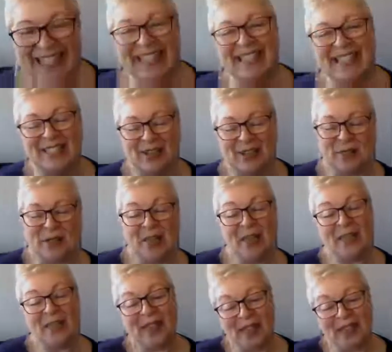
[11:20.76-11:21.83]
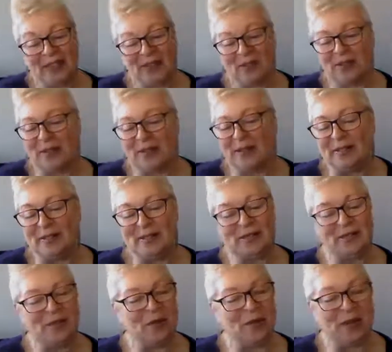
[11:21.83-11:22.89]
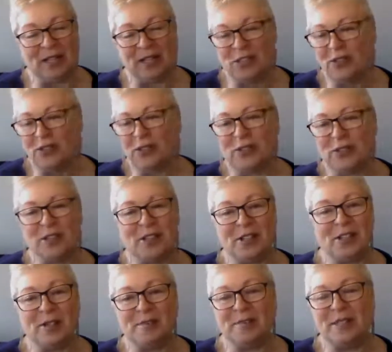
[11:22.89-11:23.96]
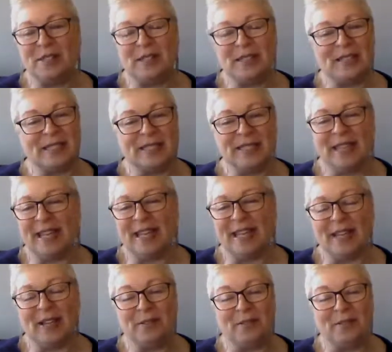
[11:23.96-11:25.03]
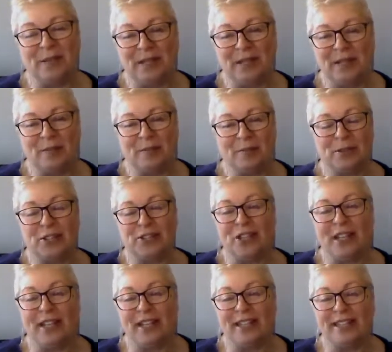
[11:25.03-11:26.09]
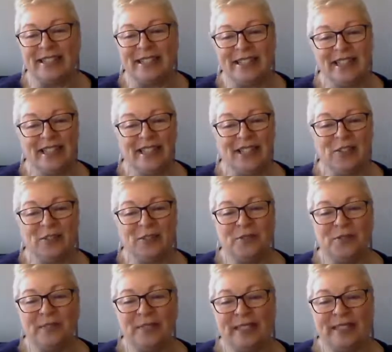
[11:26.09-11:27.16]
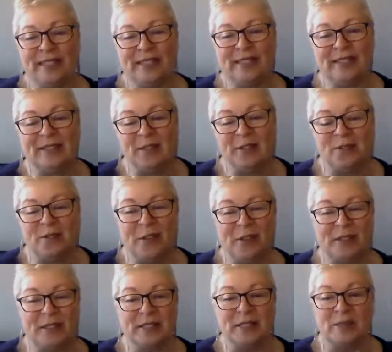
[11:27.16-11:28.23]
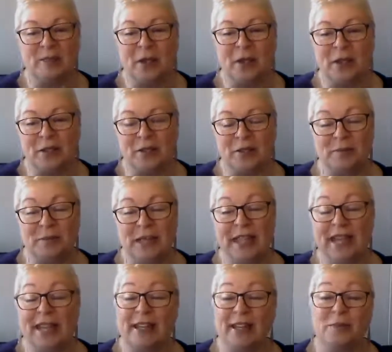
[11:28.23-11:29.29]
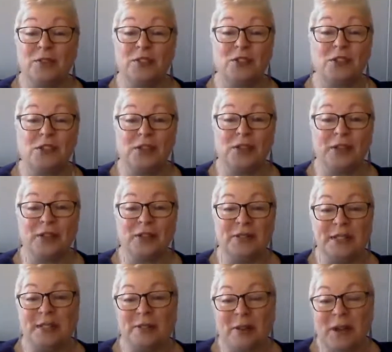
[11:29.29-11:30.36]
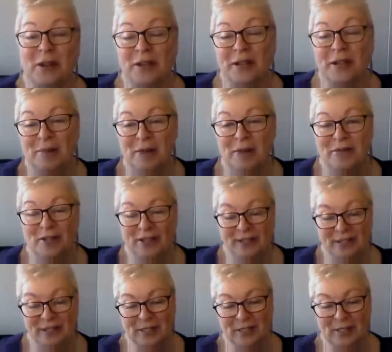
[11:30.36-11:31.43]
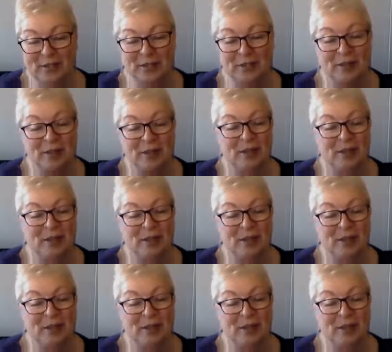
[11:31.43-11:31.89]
So thank you so much for your time today. I really appreciate it. You've very inspired me, and I'm sure you're going to inspire a number of our listeners.